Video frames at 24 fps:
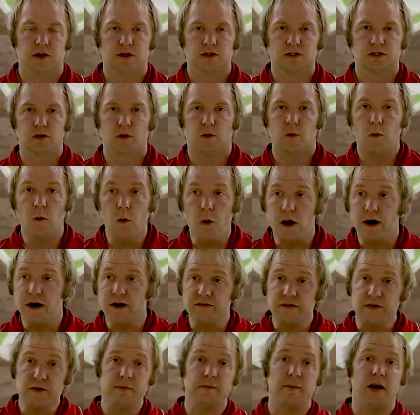So one
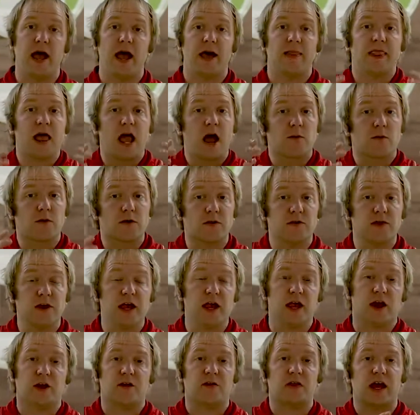of the men that were
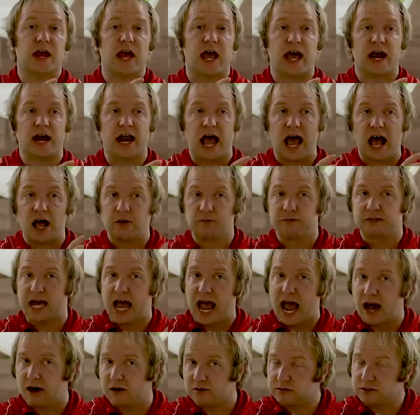there that had helped
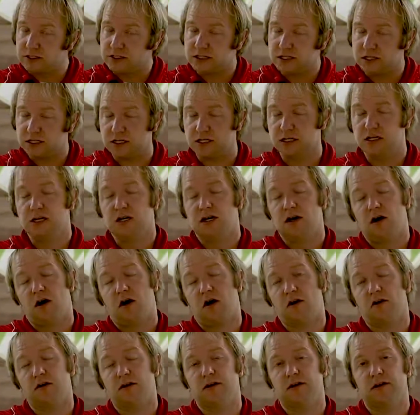house the
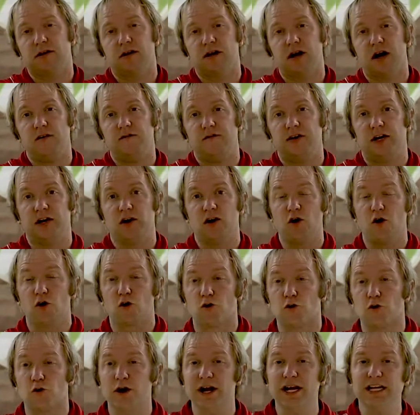Ark of the Covenant
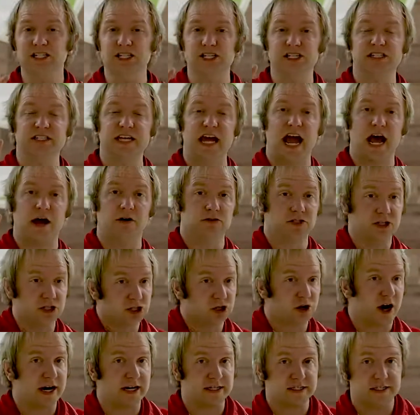reaches out to
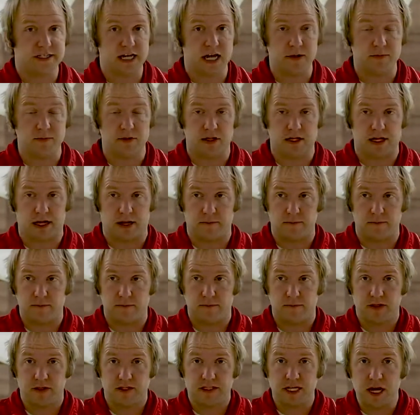try to
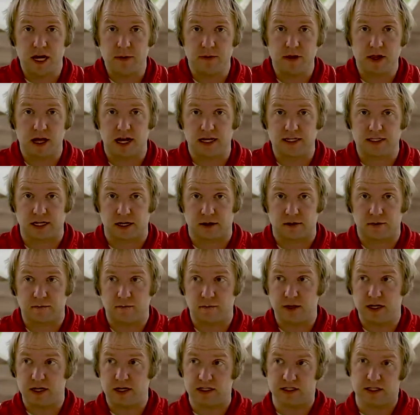stabilize it,
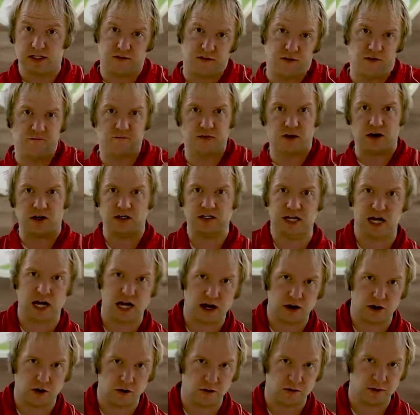because if it falls
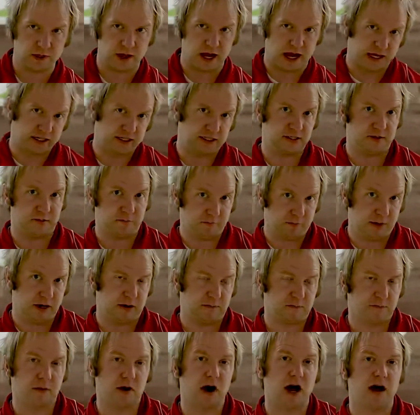out, that's a
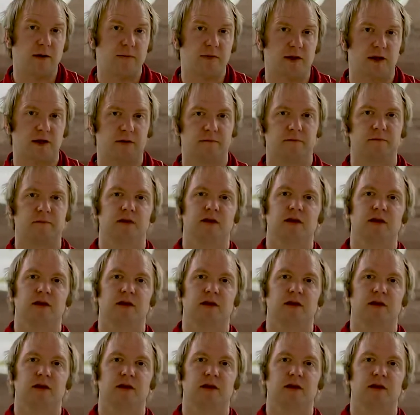big problem.